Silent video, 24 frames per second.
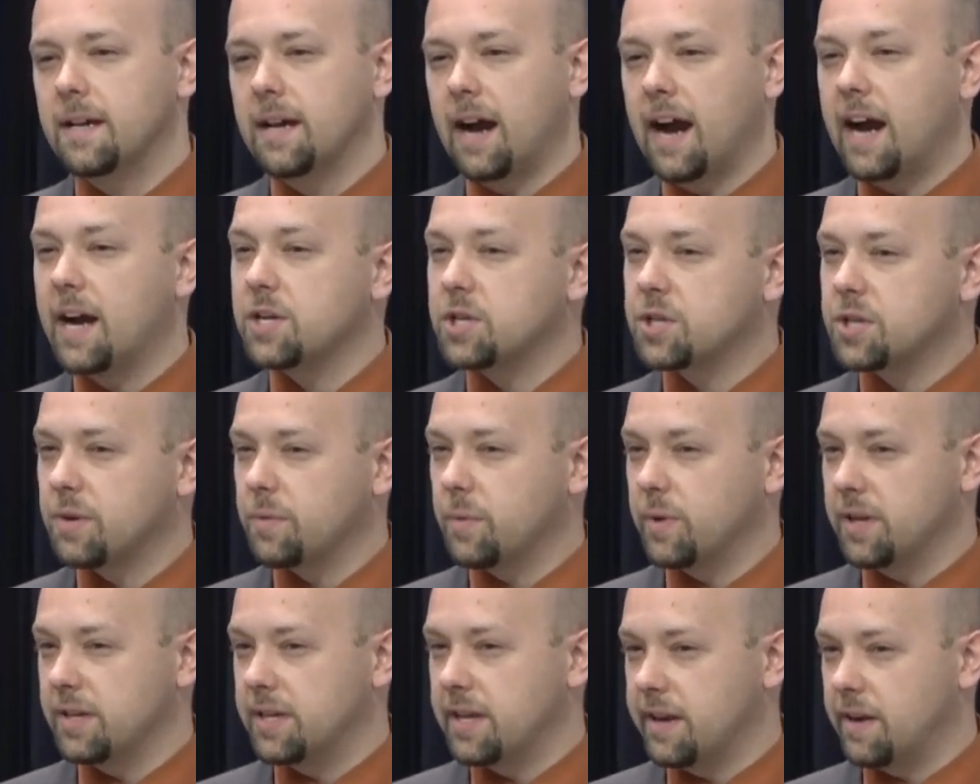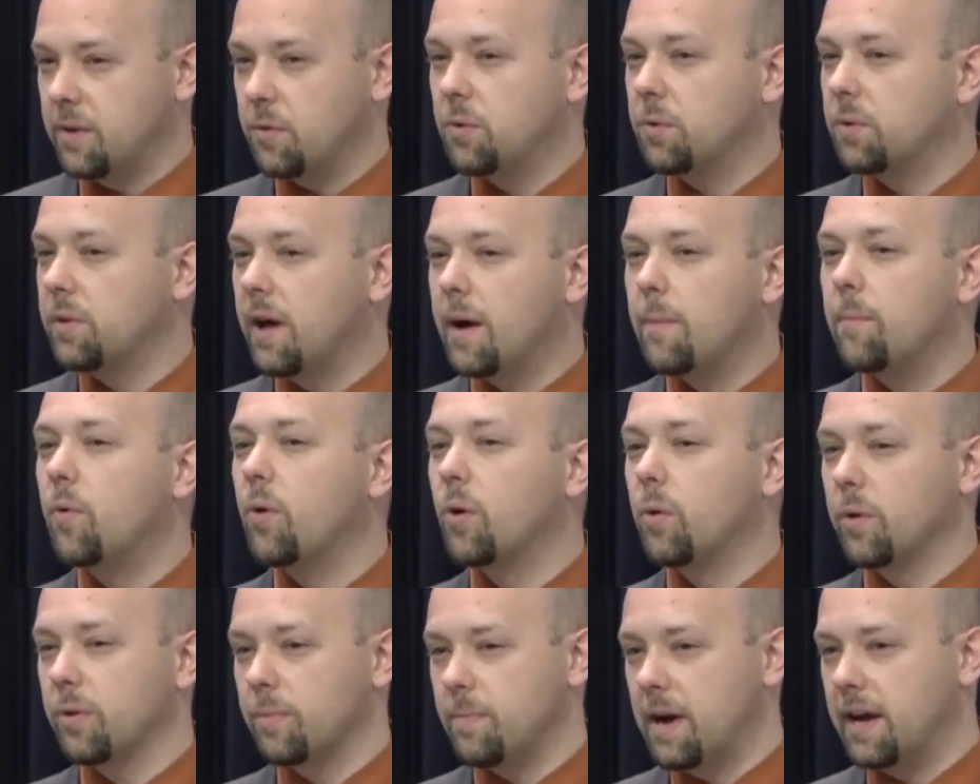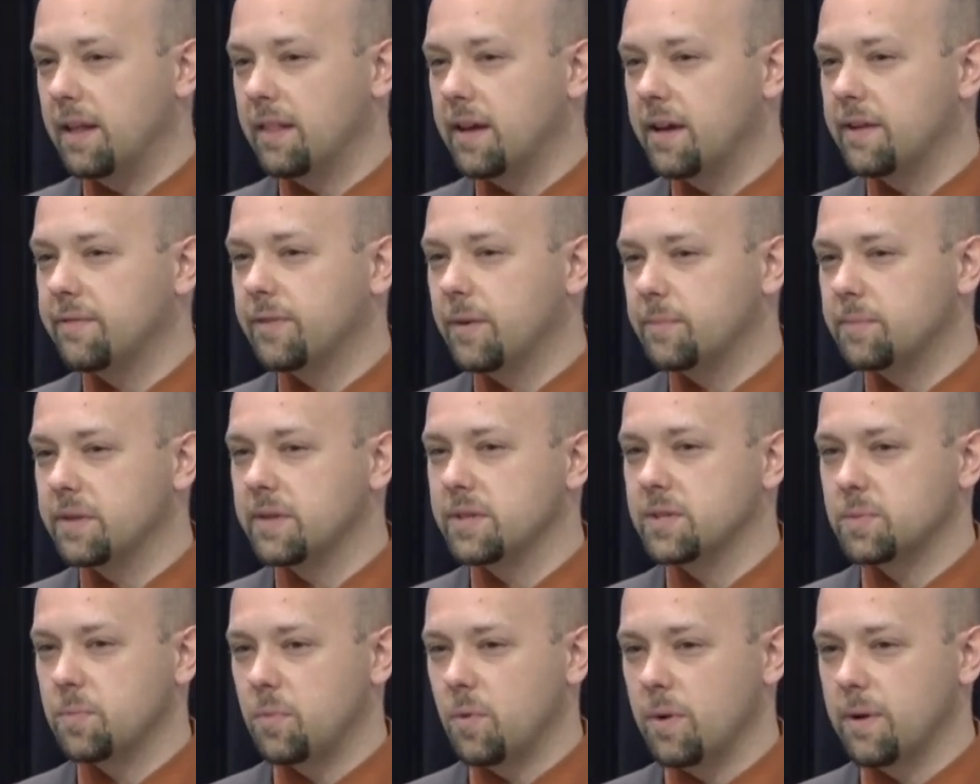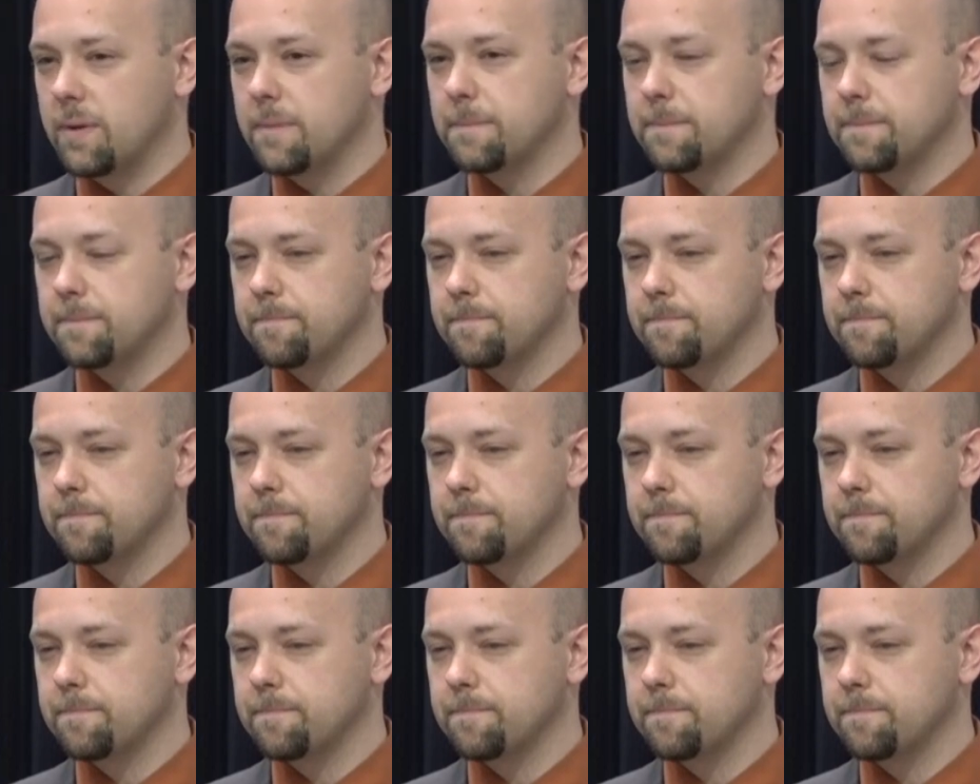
I sure would have done a whole lot more with my life up to this point.